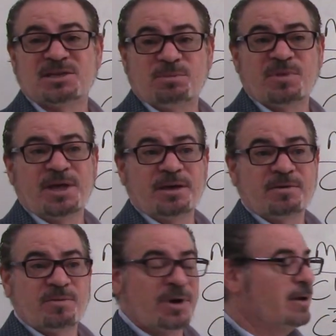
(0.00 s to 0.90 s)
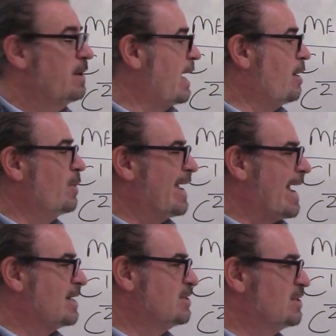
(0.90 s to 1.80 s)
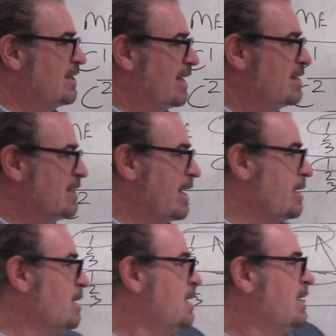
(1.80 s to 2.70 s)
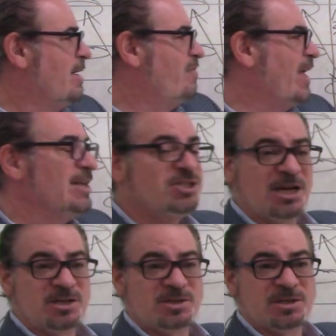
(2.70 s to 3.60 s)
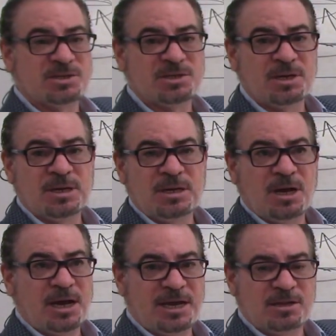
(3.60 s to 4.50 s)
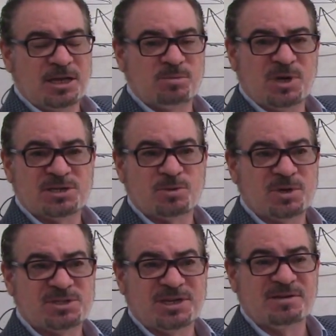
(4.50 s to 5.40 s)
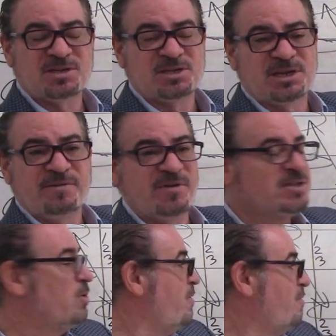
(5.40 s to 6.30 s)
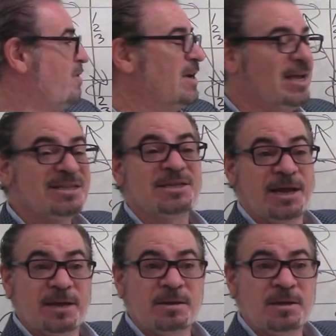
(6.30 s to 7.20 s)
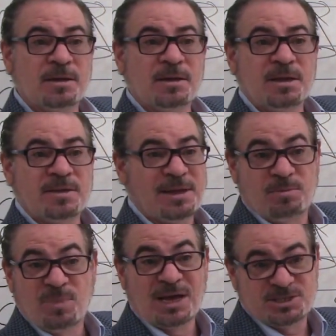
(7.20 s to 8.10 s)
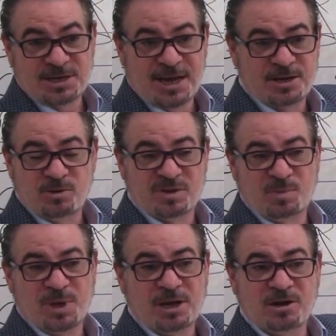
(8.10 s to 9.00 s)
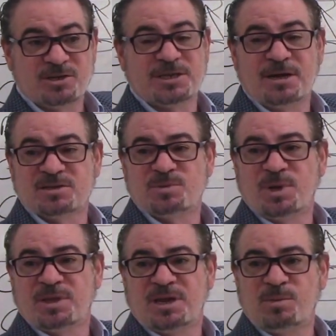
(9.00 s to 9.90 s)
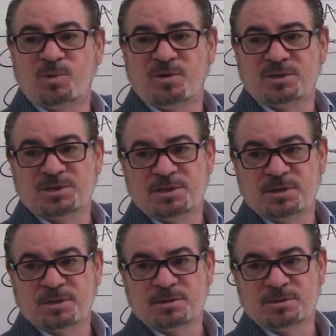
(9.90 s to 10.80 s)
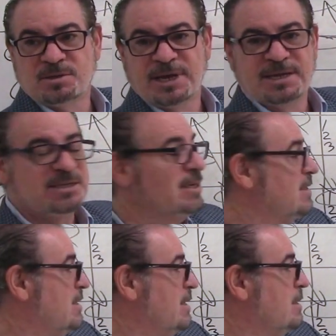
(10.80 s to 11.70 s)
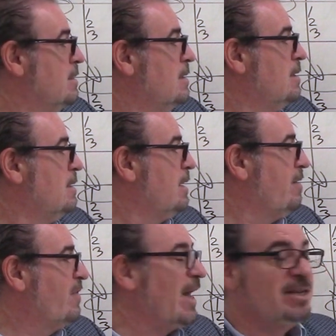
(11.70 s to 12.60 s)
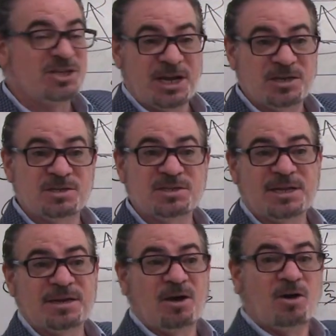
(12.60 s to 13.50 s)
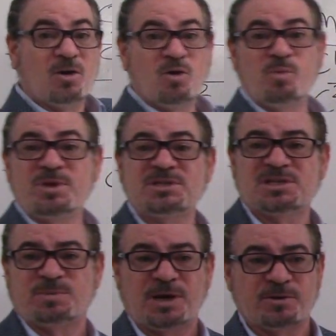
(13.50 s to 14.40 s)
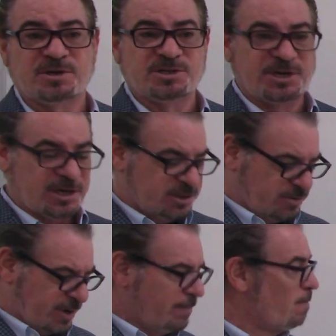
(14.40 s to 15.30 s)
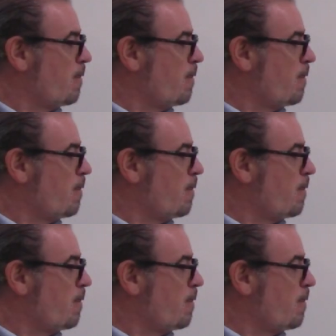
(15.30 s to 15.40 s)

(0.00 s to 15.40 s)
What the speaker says: some of that, right? How we access the internet. If that changes, Elon Musk wants to give us all free internet. Then imagine that. You don't have to pay $100 a month anymore to AT&T. If that changes, then our whole business model could change, right?